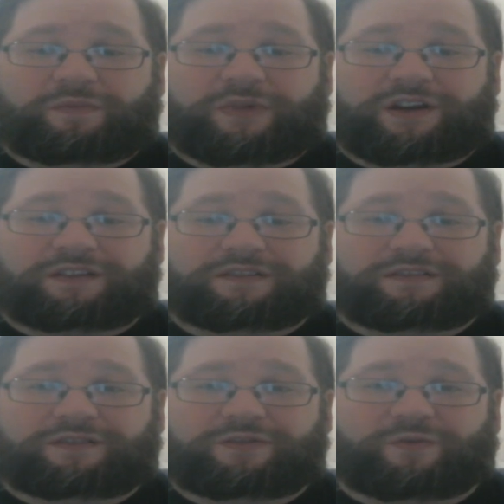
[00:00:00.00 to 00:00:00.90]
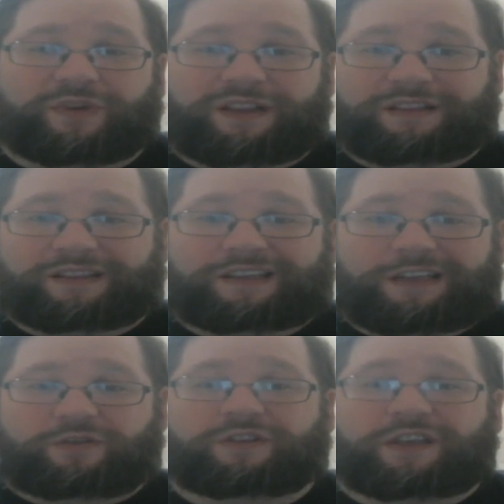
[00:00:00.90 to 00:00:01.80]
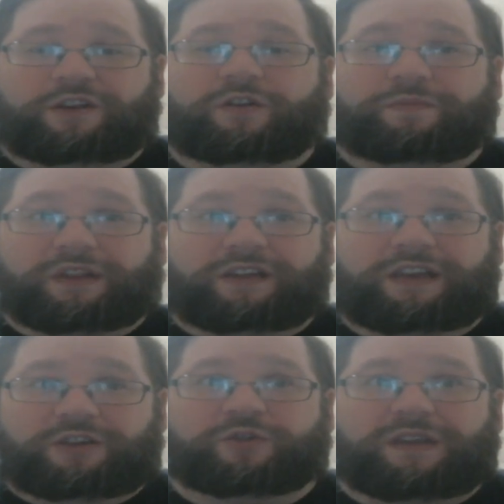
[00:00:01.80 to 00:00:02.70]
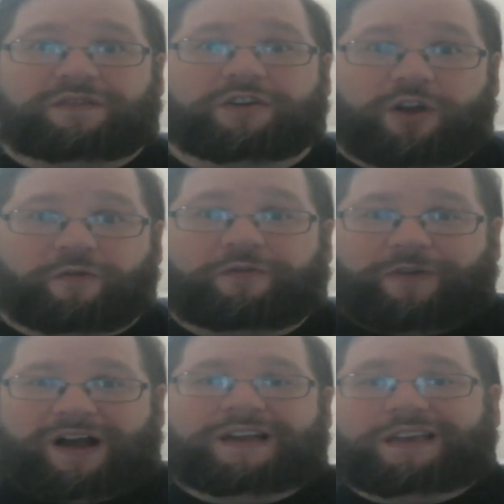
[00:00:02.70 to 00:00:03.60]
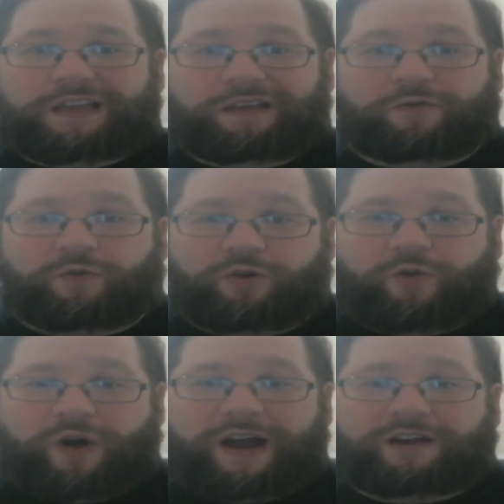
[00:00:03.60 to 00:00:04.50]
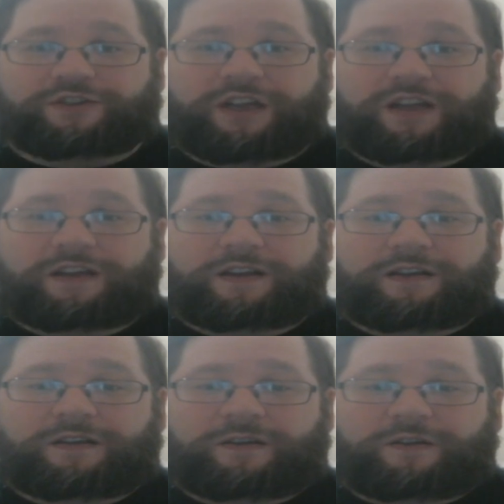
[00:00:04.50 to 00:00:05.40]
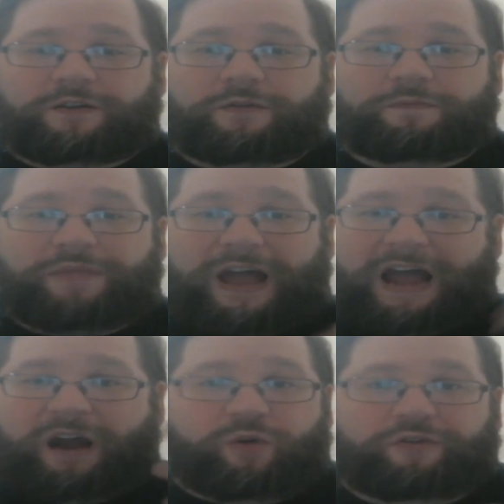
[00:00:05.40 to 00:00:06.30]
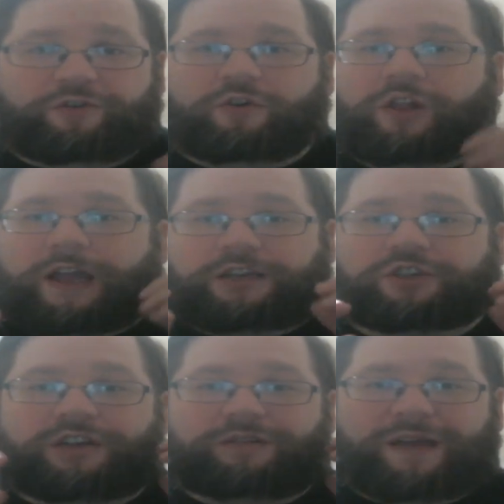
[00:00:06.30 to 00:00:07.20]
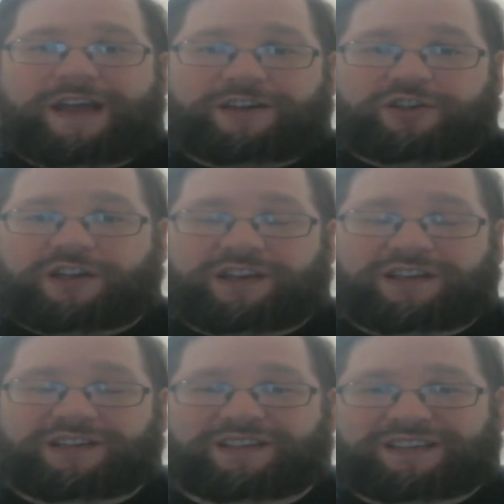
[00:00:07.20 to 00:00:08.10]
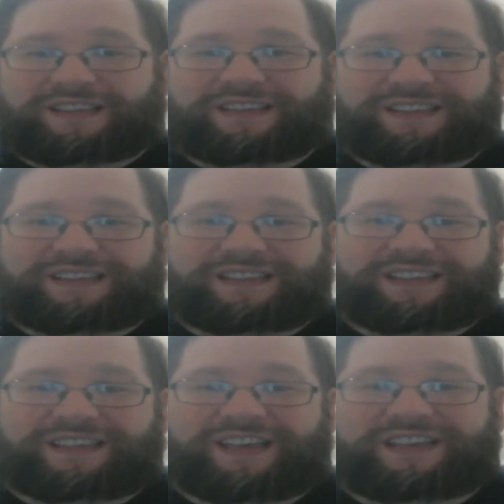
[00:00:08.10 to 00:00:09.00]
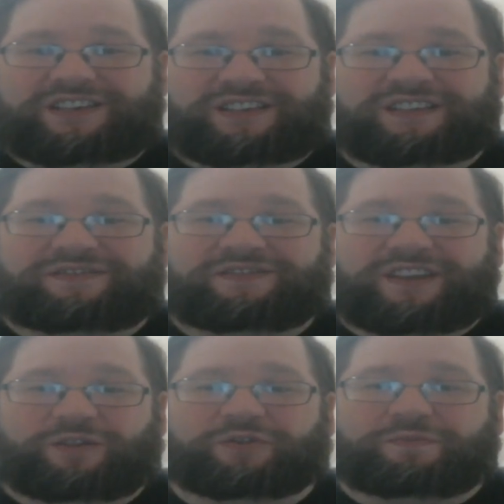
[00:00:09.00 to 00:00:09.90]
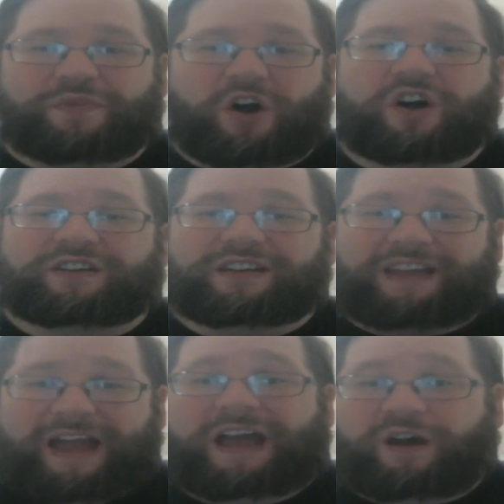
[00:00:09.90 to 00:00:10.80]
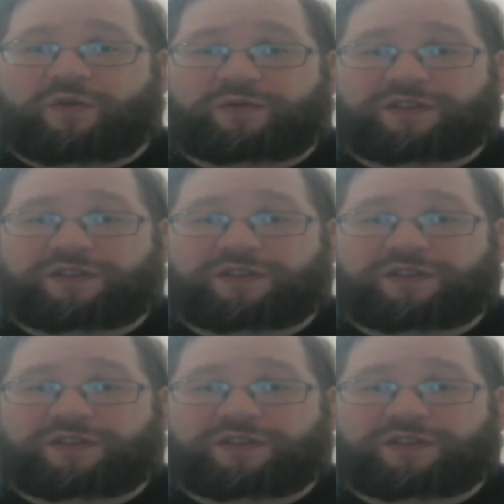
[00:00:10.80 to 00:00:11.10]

but when literally your ability to even go find evil requires powerful ancient magic, it just feels bogged down.